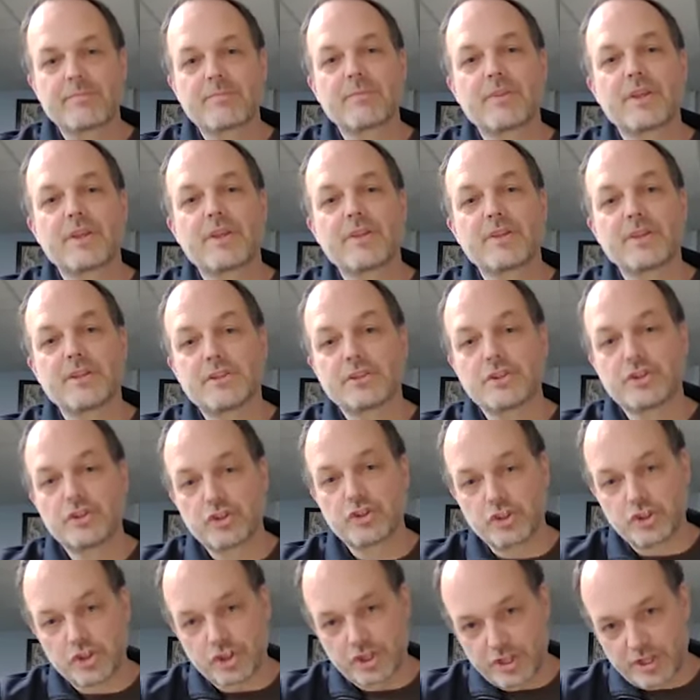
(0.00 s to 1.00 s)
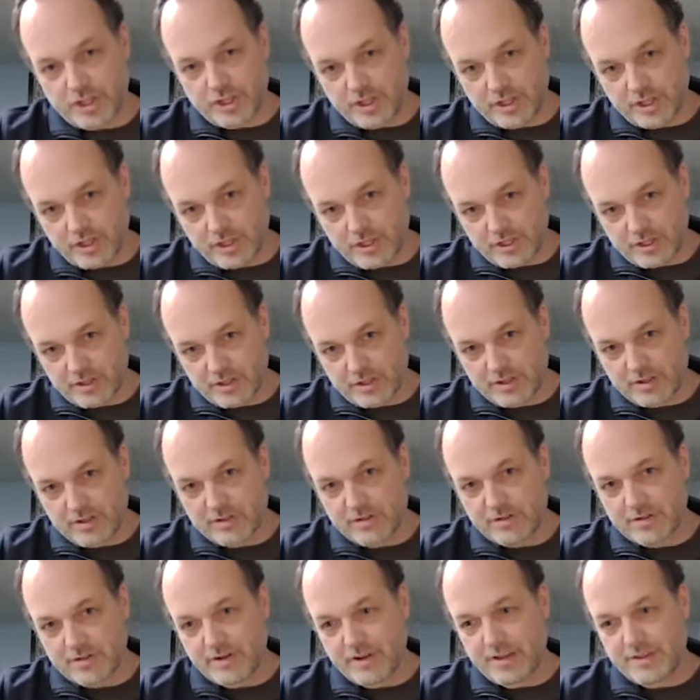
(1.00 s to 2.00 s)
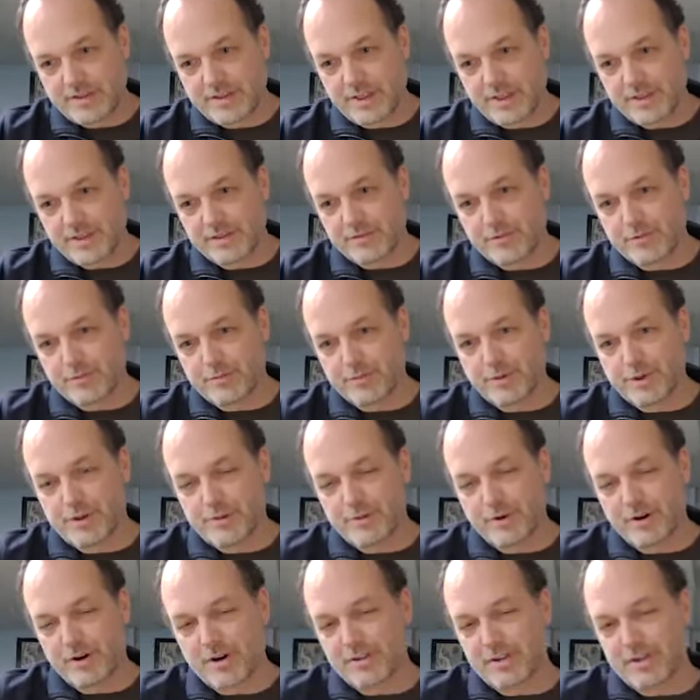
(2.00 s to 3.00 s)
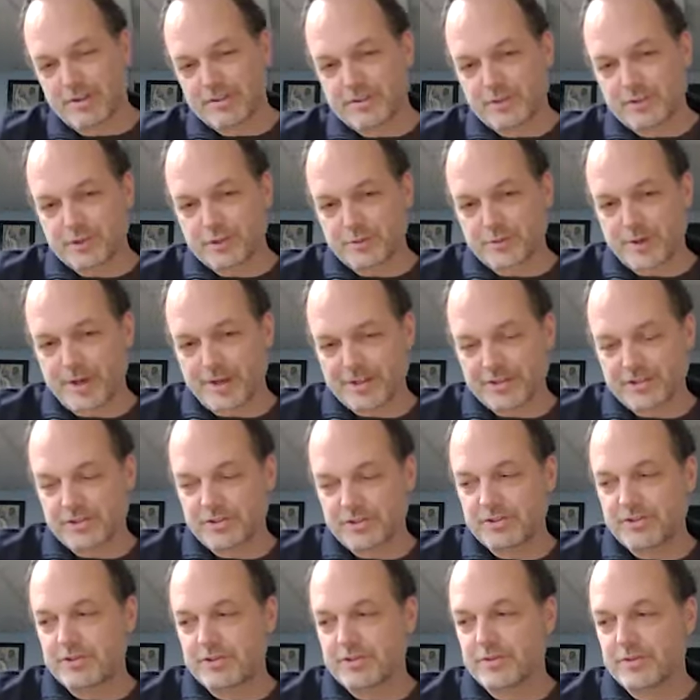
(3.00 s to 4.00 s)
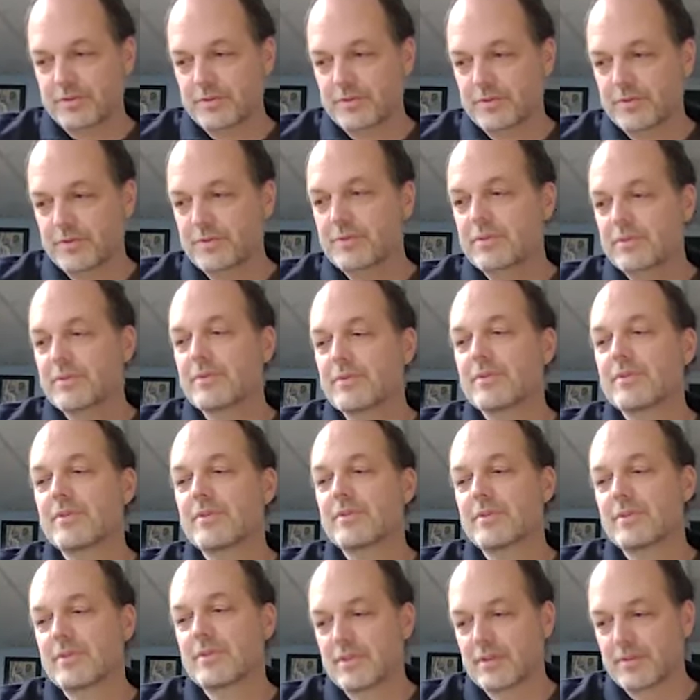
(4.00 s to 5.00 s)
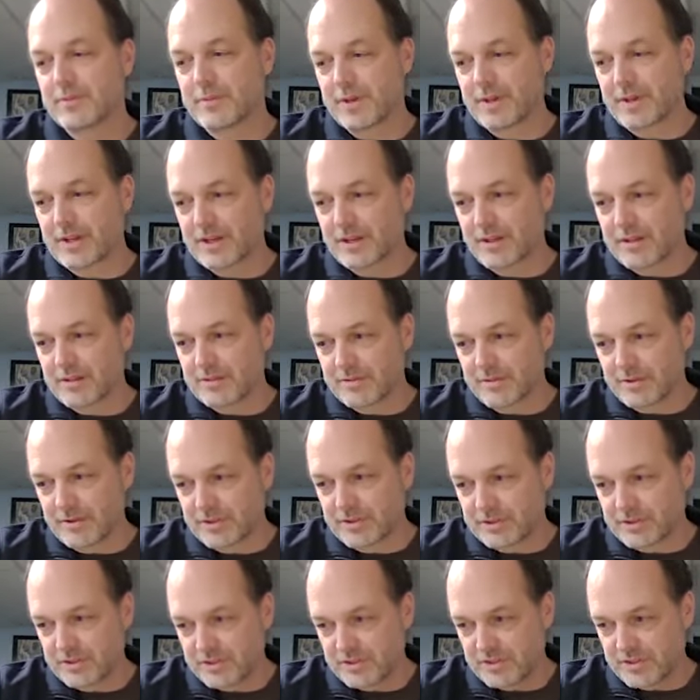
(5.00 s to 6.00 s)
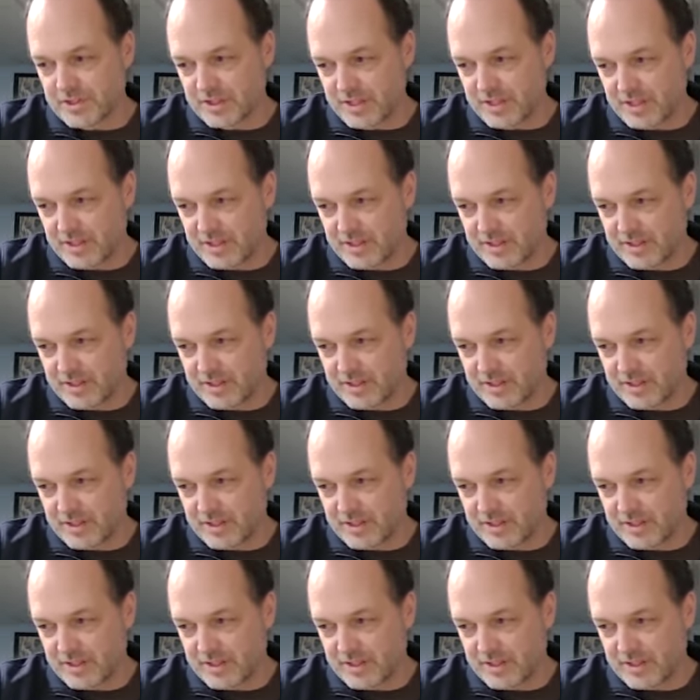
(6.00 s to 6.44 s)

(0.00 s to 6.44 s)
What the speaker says: and then G, and then the repeat bar line sends you back to the beginning of the verse, D,